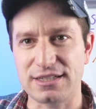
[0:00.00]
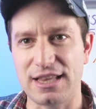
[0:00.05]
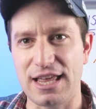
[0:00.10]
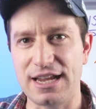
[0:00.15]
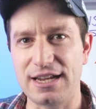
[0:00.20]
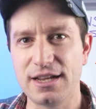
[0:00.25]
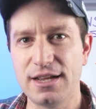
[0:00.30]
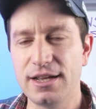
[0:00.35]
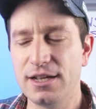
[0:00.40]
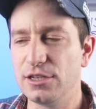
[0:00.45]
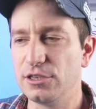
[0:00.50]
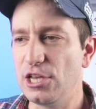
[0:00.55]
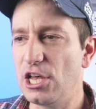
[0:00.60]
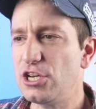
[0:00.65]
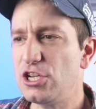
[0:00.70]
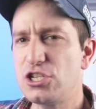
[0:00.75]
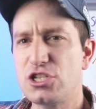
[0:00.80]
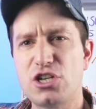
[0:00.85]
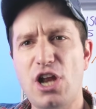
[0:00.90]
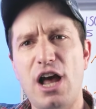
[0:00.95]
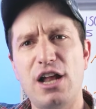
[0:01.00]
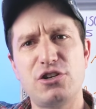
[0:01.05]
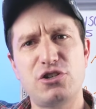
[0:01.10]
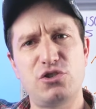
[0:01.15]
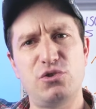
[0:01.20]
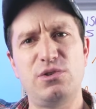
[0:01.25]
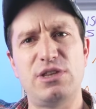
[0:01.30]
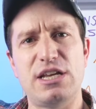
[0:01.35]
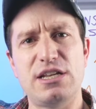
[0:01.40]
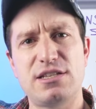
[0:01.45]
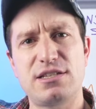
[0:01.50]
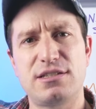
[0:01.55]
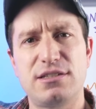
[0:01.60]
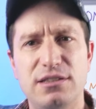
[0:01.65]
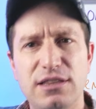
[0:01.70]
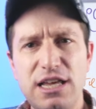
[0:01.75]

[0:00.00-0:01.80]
like, "Let us not do this.